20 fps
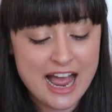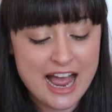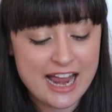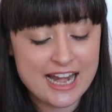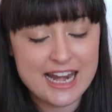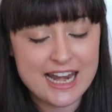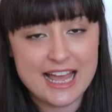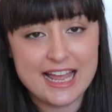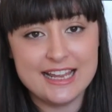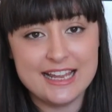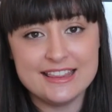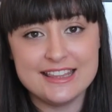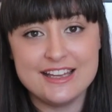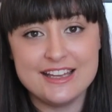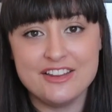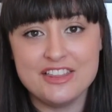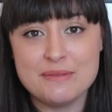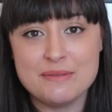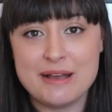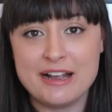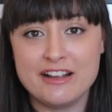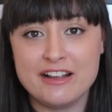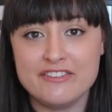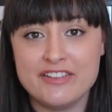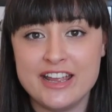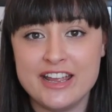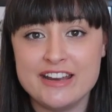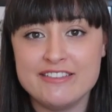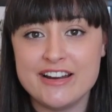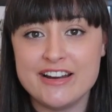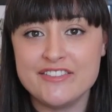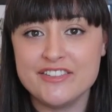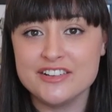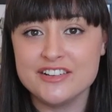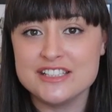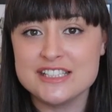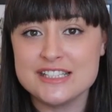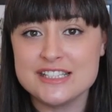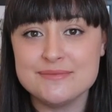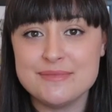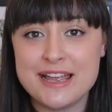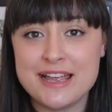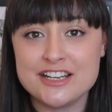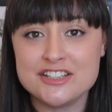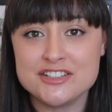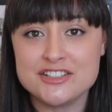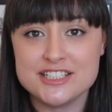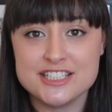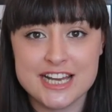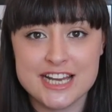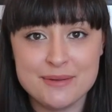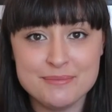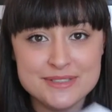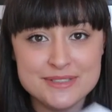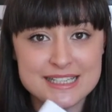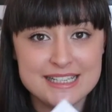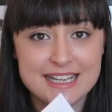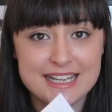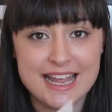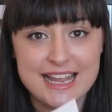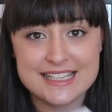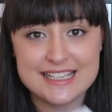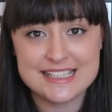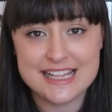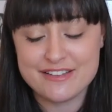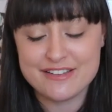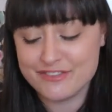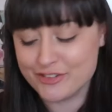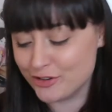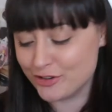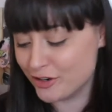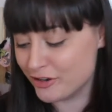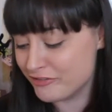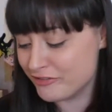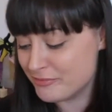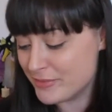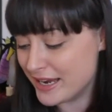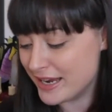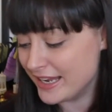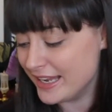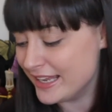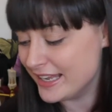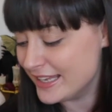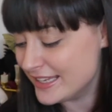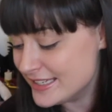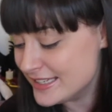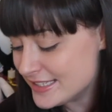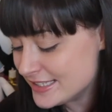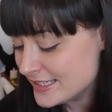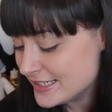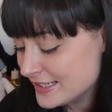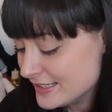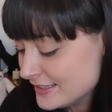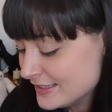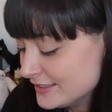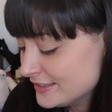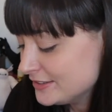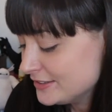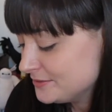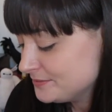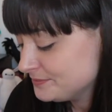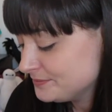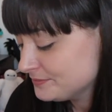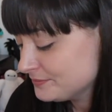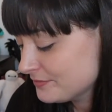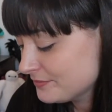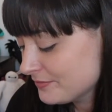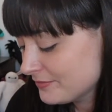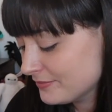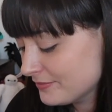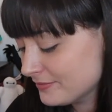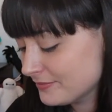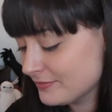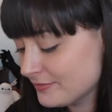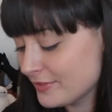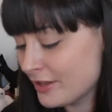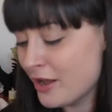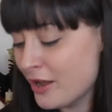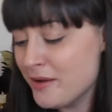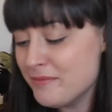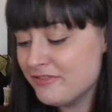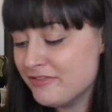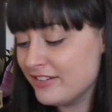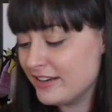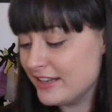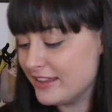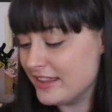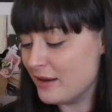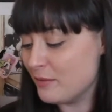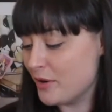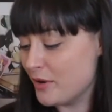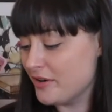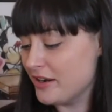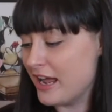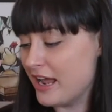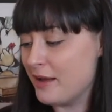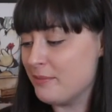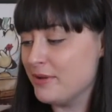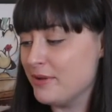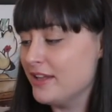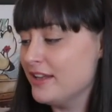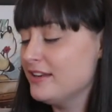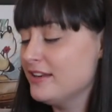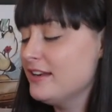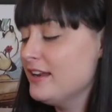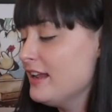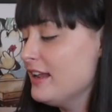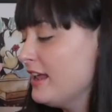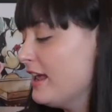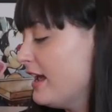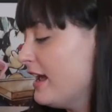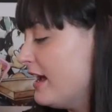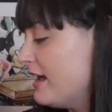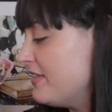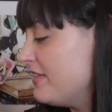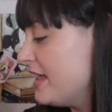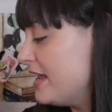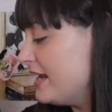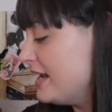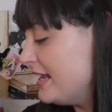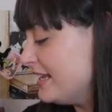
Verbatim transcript: I like that on the back of here I've got some extra gems in case they fall off my ear ears. Hopefully that won't happen. And then